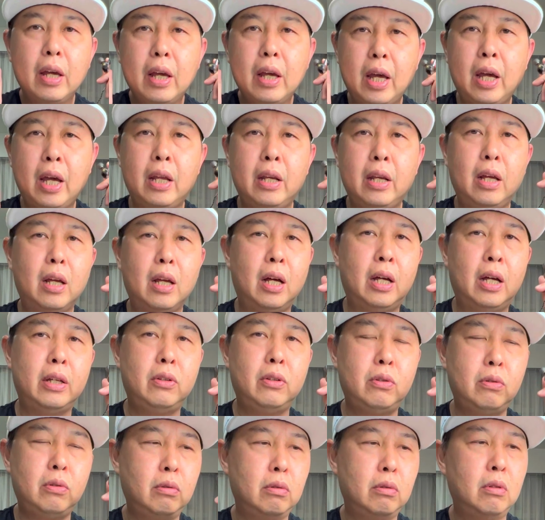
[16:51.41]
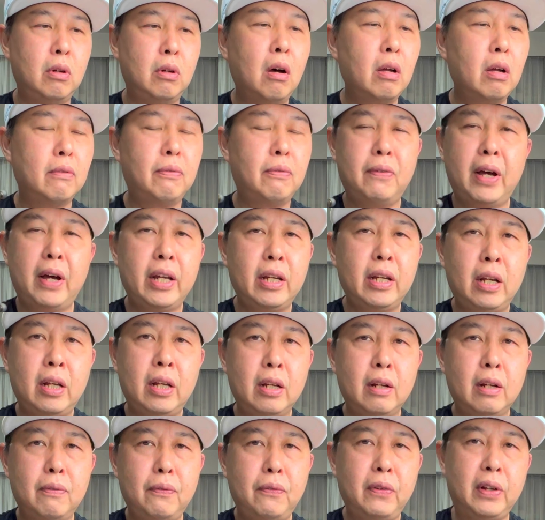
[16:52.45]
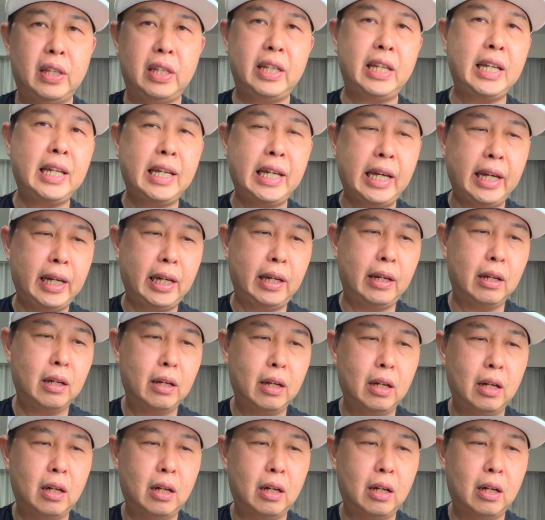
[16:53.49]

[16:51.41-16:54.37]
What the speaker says: and I do not find it fatiguing